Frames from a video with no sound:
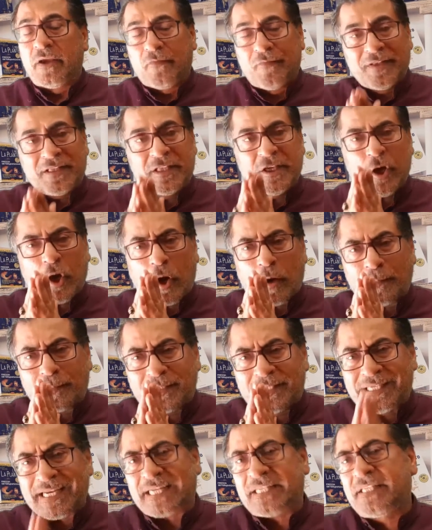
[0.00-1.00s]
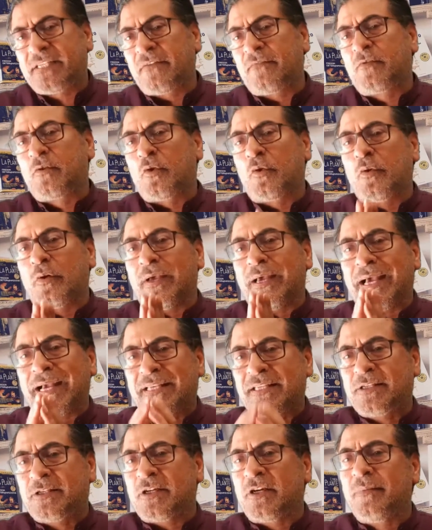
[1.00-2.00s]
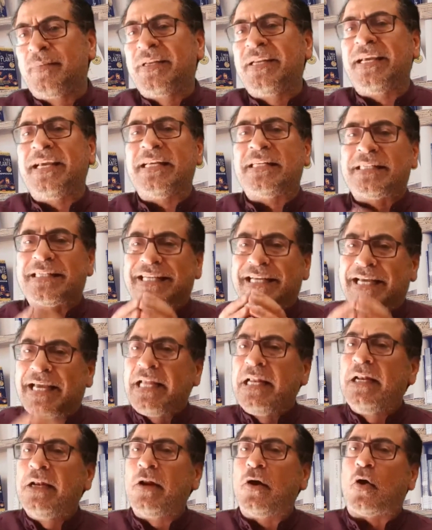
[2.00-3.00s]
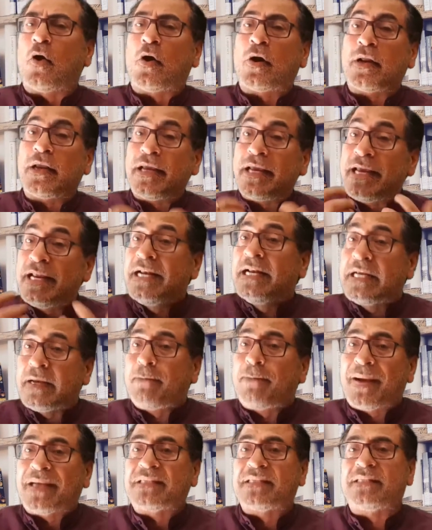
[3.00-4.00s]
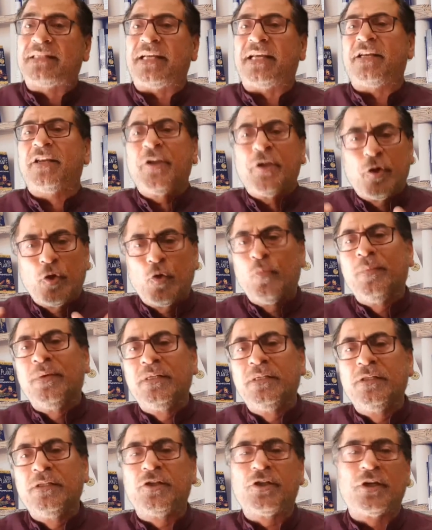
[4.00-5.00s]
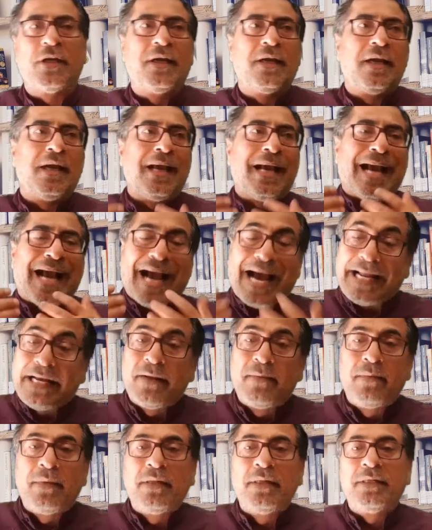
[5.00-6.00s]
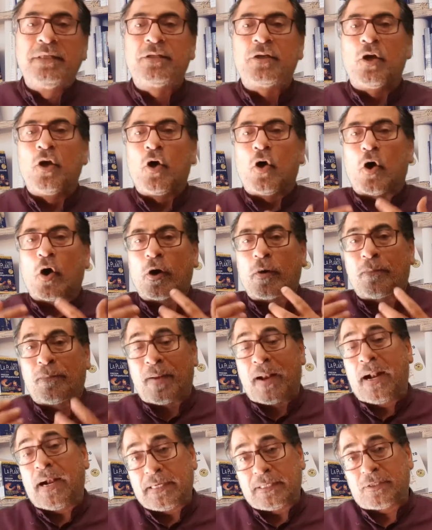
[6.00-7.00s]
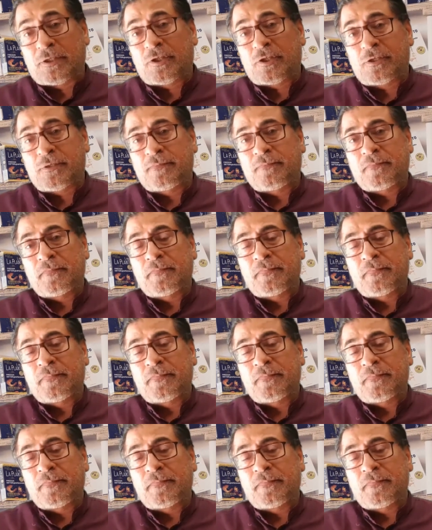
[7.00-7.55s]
with the objective to exterminate, kill, or incapacitate humans, animals, or plants.